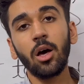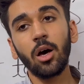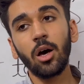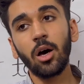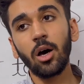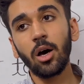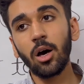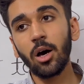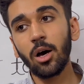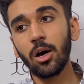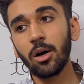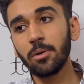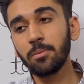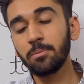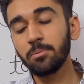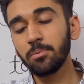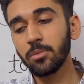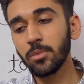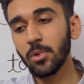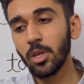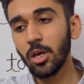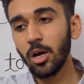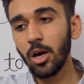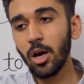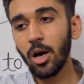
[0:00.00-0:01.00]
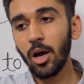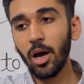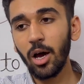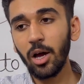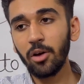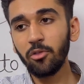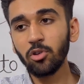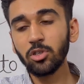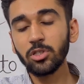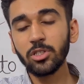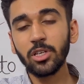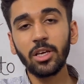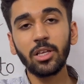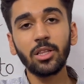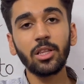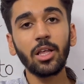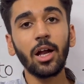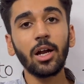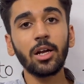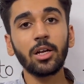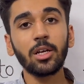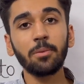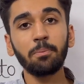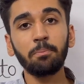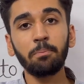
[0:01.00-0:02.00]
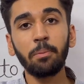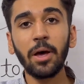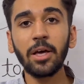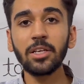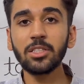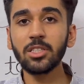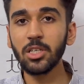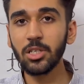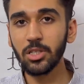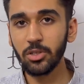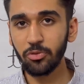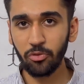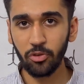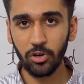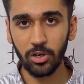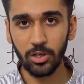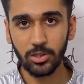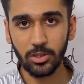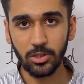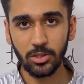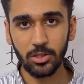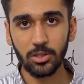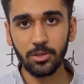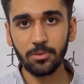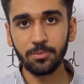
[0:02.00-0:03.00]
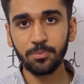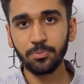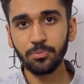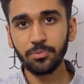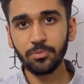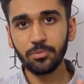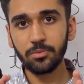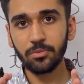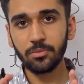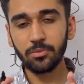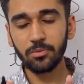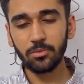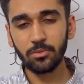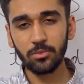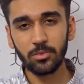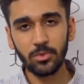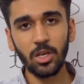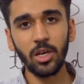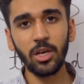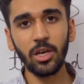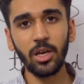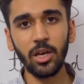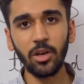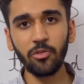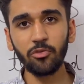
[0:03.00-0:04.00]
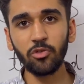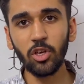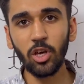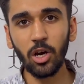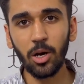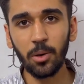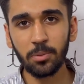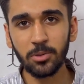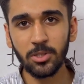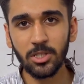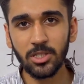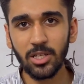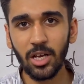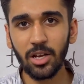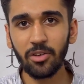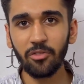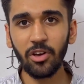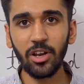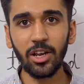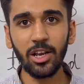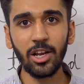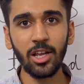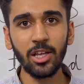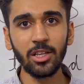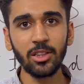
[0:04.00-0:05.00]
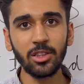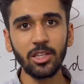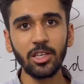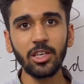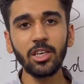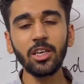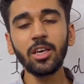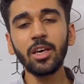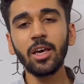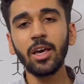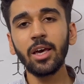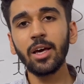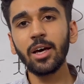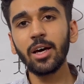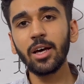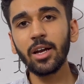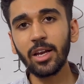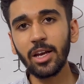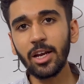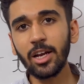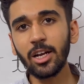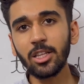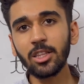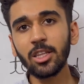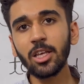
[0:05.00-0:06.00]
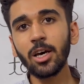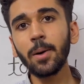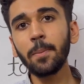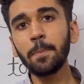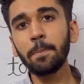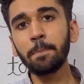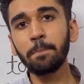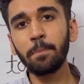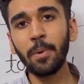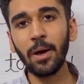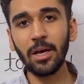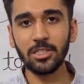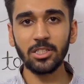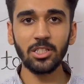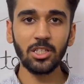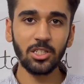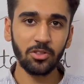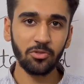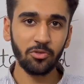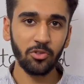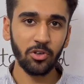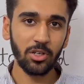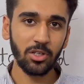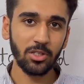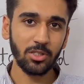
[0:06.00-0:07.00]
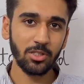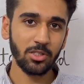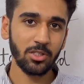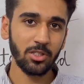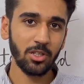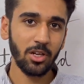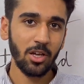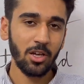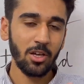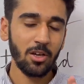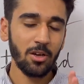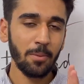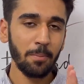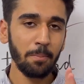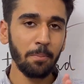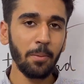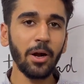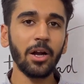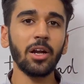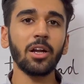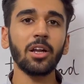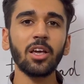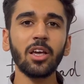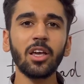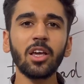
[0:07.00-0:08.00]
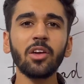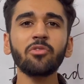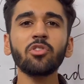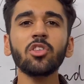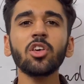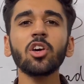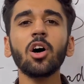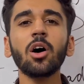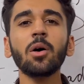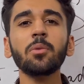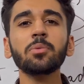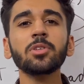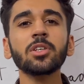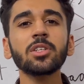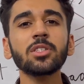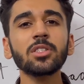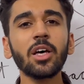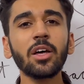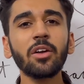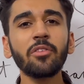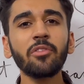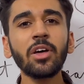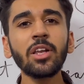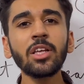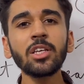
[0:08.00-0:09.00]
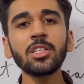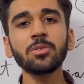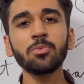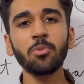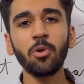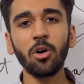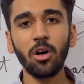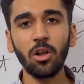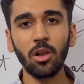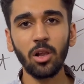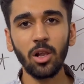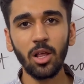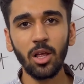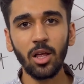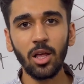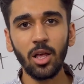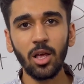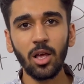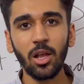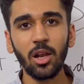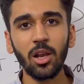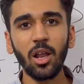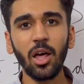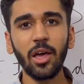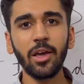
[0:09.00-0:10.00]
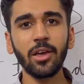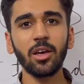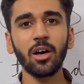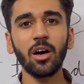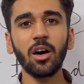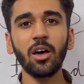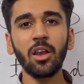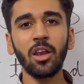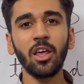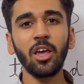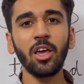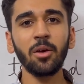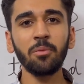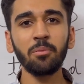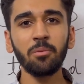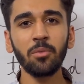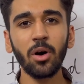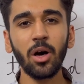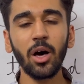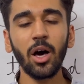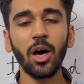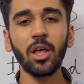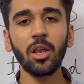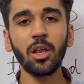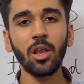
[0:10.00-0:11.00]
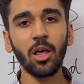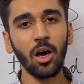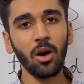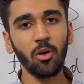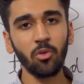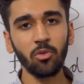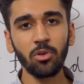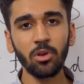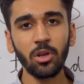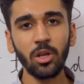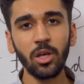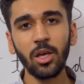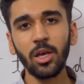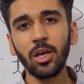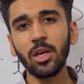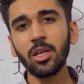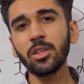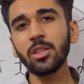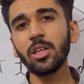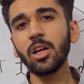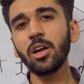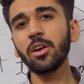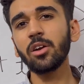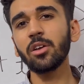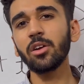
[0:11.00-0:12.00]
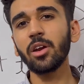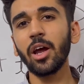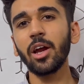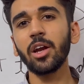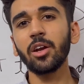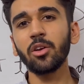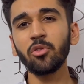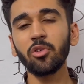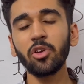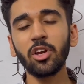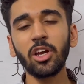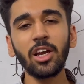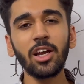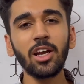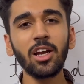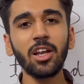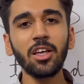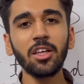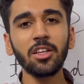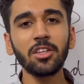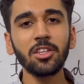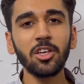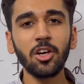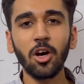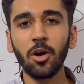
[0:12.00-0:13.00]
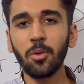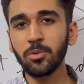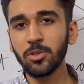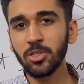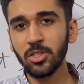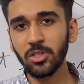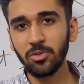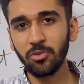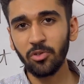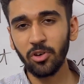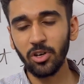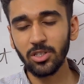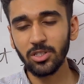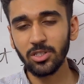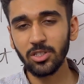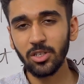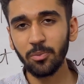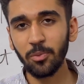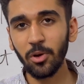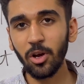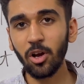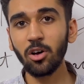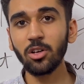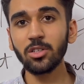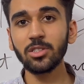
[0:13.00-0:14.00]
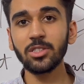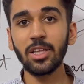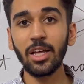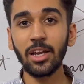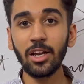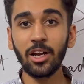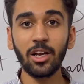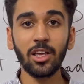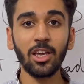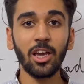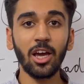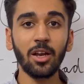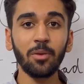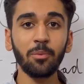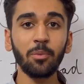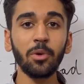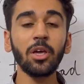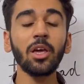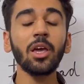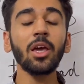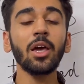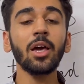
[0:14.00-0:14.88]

I would say that passage first. If the options are very lengthy, read the passage first. But if the options are very small, like a name, a noun, then try to read the options first, because then it can be